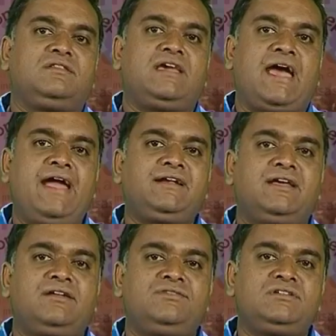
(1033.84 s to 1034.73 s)
The Act
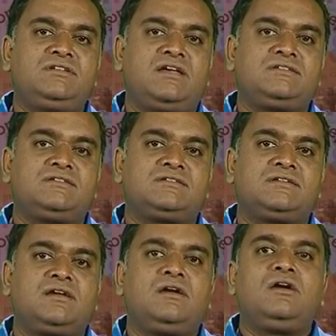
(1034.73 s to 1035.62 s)
envisages
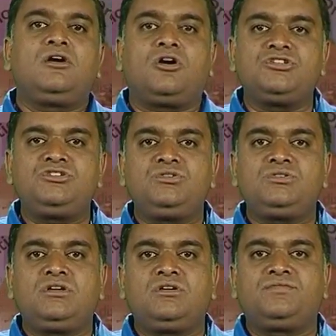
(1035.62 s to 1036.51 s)

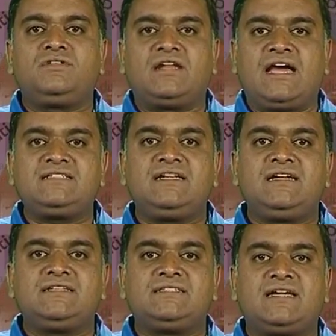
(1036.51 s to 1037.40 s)
constitution of the National
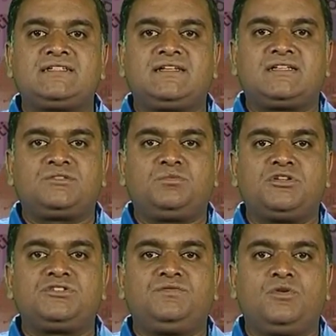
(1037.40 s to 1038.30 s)
Disaster
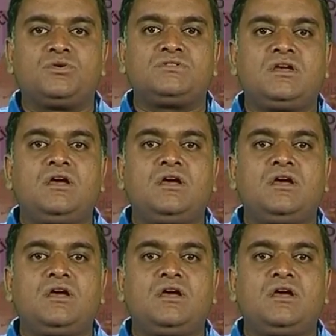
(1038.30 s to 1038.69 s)
Response Force